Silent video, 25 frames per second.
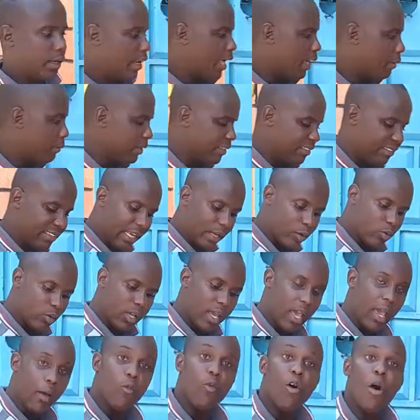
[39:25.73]
Let me take
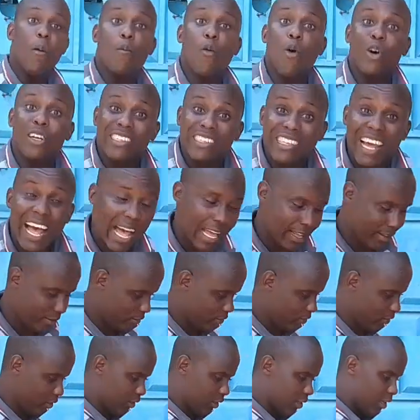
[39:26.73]
a warm water.
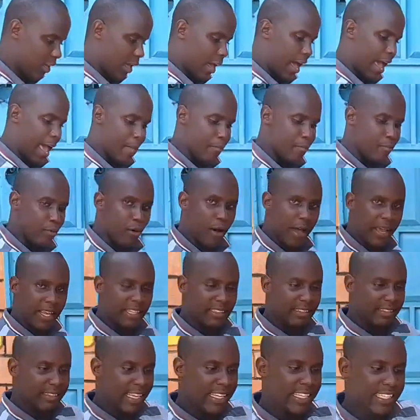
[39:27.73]
I pour
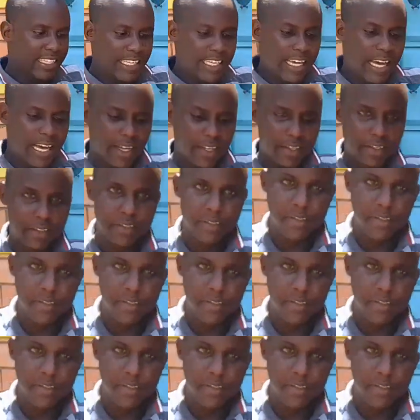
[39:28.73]
inside here.